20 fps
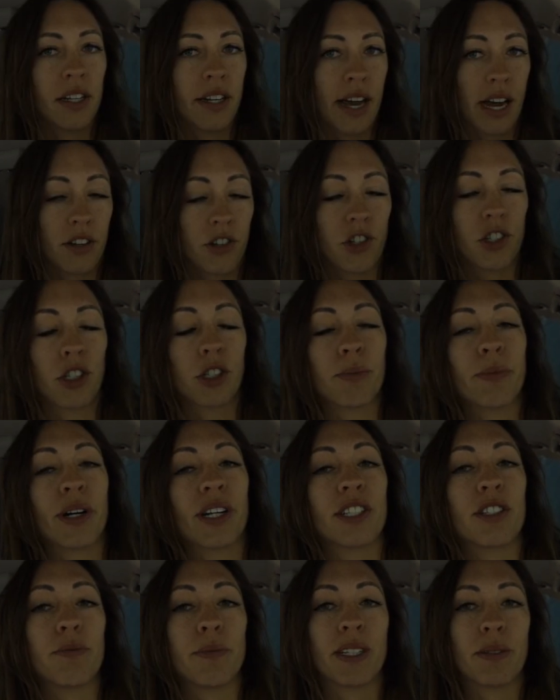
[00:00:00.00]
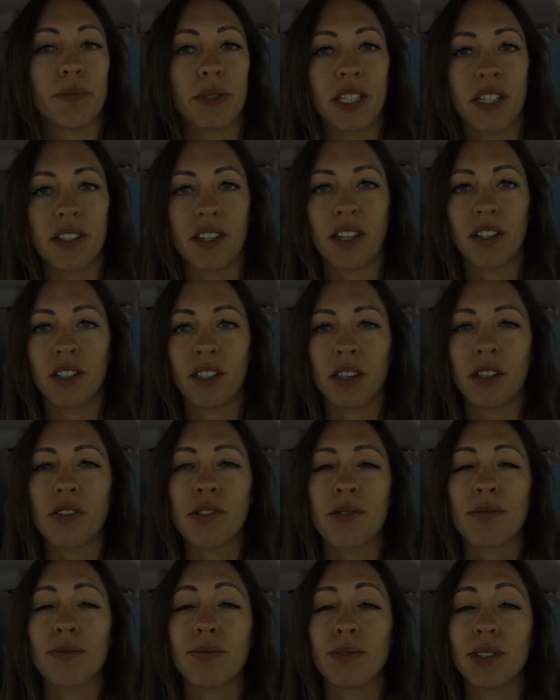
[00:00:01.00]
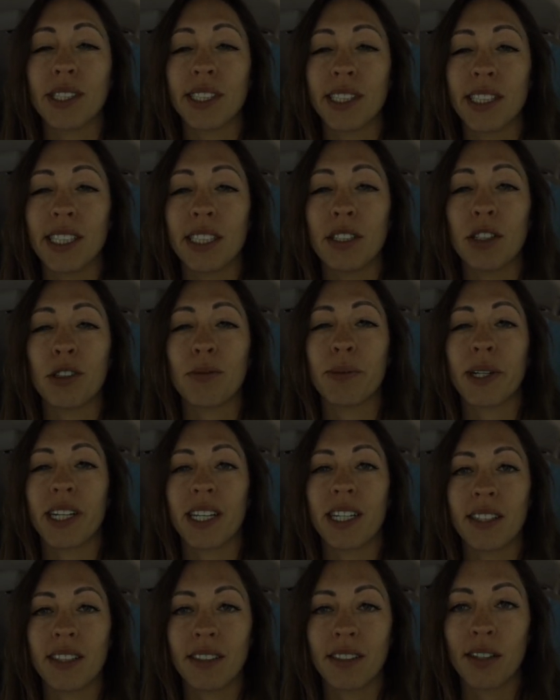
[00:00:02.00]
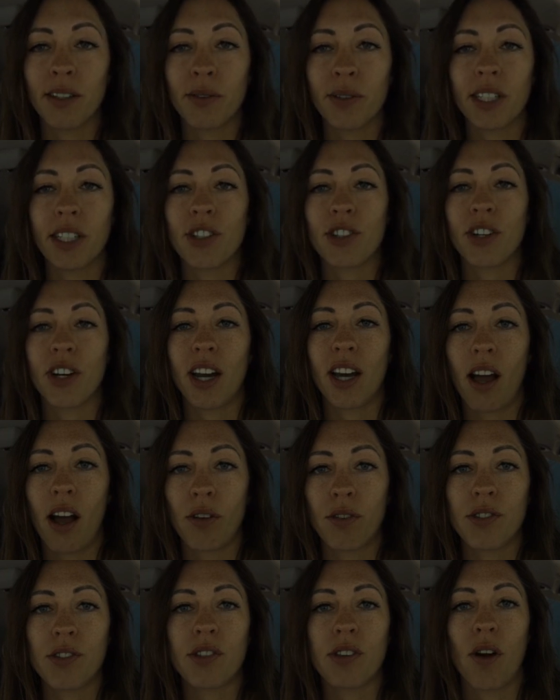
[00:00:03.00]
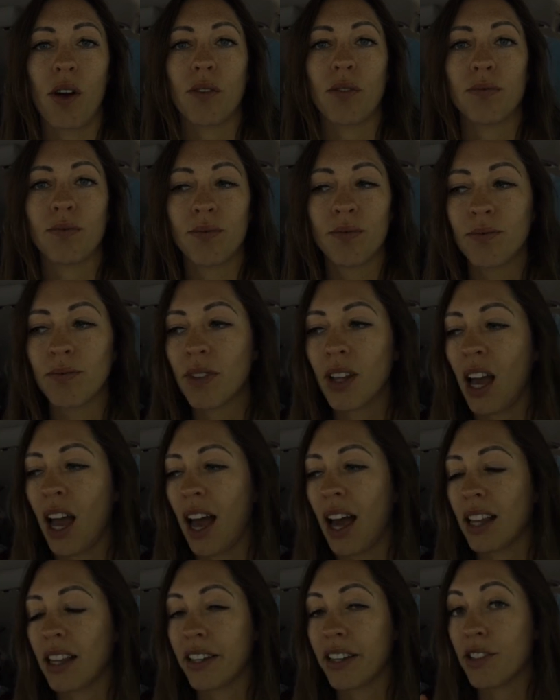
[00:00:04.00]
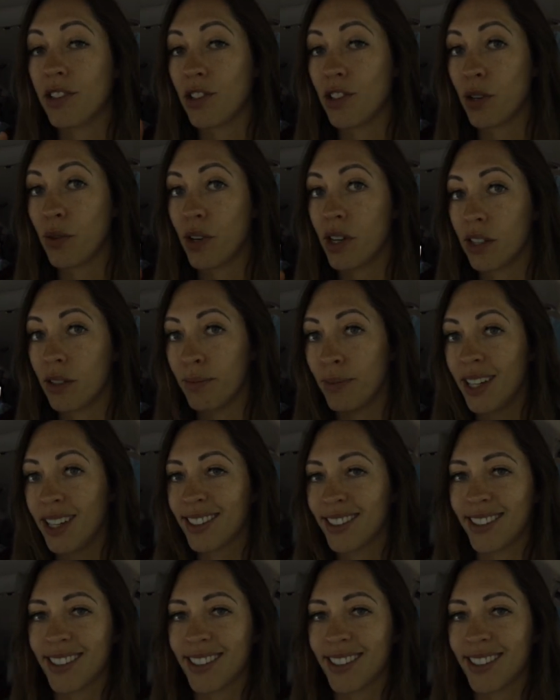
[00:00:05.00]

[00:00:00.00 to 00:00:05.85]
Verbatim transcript: National Monument because I heard there's a really dope hike there I want to try out. So at least you're with me.